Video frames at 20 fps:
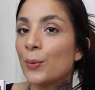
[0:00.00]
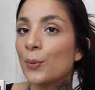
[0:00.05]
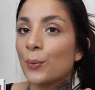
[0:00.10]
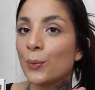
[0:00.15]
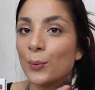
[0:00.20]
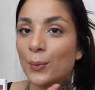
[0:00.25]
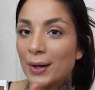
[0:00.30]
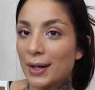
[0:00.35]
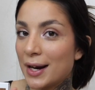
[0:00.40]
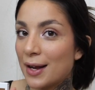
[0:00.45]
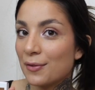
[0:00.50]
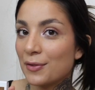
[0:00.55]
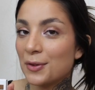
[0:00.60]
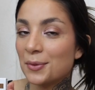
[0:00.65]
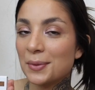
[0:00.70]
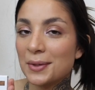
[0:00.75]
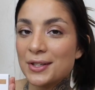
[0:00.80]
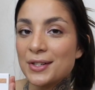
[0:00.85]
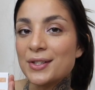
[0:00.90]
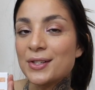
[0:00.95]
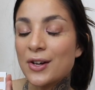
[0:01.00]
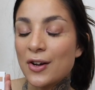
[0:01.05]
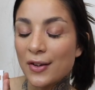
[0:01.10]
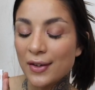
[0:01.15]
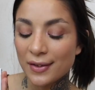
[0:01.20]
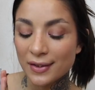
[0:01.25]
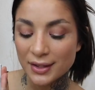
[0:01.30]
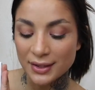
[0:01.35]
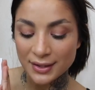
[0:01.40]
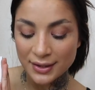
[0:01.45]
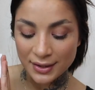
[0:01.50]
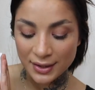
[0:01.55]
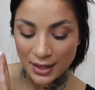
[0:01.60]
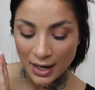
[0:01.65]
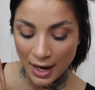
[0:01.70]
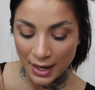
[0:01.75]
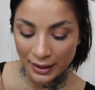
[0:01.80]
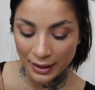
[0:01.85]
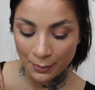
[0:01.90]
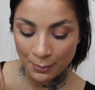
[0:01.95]
whatever, we're just calling this the
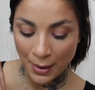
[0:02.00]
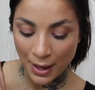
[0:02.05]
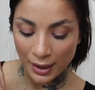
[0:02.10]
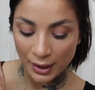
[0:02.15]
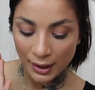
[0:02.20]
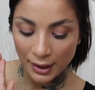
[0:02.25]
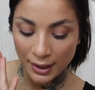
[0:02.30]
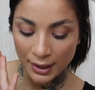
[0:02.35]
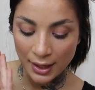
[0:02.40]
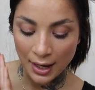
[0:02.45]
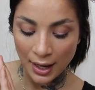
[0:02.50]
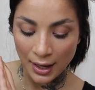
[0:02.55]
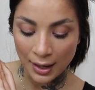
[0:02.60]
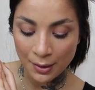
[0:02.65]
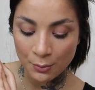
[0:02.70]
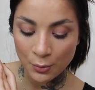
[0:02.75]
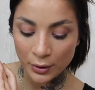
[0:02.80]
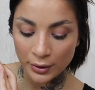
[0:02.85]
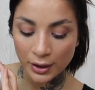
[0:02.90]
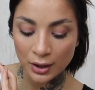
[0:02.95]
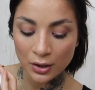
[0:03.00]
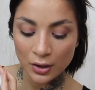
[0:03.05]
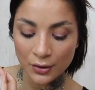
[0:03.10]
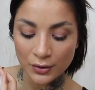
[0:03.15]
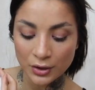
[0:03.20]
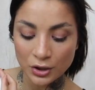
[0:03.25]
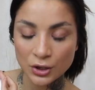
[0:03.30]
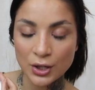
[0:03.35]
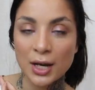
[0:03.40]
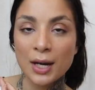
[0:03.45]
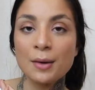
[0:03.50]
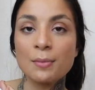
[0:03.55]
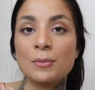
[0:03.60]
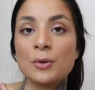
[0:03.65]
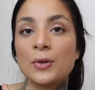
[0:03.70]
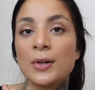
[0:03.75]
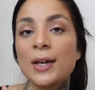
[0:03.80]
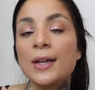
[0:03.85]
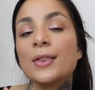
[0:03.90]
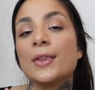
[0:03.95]
Kylie palette, and I am working on the shade
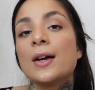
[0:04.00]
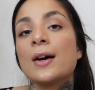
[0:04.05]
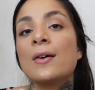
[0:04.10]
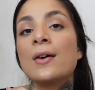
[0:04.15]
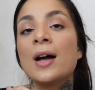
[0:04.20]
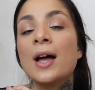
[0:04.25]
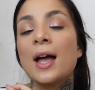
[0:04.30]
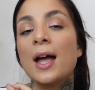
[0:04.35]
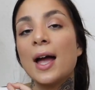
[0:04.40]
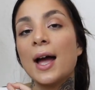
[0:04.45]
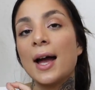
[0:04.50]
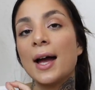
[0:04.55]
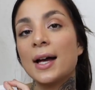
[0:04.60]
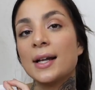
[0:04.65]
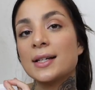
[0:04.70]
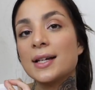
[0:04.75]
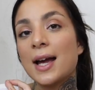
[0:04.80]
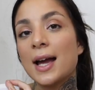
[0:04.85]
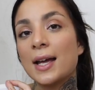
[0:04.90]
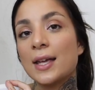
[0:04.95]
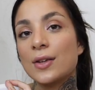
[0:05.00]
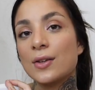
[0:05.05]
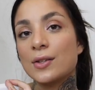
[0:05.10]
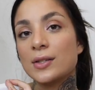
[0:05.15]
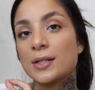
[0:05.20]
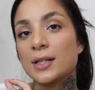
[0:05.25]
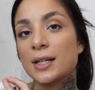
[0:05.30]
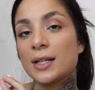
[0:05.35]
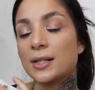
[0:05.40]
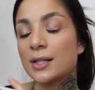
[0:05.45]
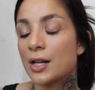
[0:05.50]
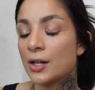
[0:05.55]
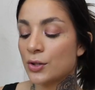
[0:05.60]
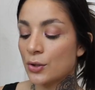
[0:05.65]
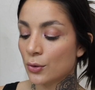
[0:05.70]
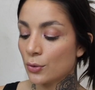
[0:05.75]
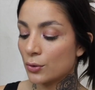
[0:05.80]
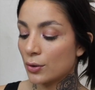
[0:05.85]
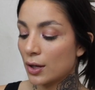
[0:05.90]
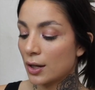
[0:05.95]
Mojito, and I use this a
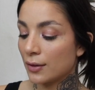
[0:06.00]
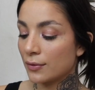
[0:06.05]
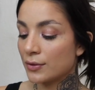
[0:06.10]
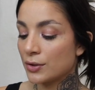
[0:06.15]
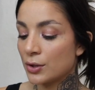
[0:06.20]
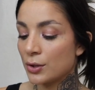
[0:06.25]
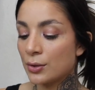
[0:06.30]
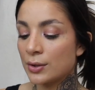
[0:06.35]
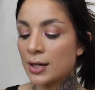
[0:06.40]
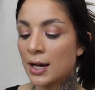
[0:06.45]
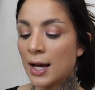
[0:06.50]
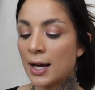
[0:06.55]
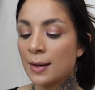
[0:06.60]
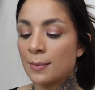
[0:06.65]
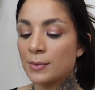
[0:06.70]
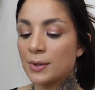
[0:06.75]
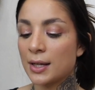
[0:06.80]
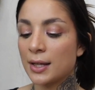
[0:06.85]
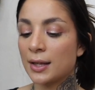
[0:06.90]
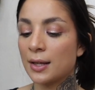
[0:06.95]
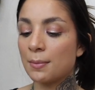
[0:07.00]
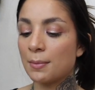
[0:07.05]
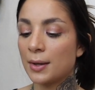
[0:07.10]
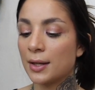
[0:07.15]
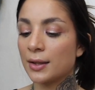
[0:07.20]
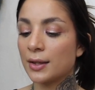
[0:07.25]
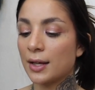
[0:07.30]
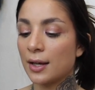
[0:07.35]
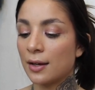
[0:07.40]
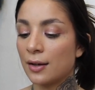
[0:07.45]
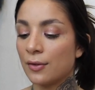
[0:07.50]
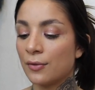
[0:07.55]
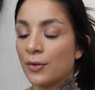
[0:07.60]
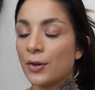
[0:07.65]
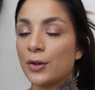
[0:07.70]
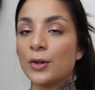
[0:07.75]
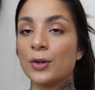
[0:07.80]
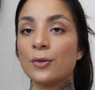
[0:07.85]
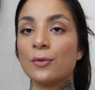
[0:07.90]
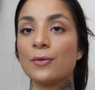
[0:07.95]
total of 2 times in the month
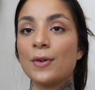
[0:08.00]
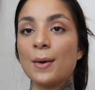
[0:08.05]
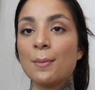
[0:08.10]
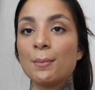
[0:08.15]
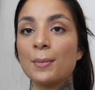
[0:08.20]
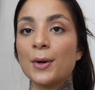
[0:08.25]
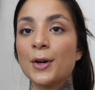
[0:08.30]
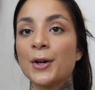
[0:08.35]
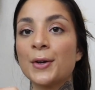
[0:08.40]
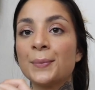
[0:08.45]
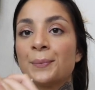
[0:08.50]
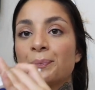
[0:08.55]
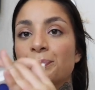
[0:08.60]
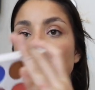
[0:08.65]
of November.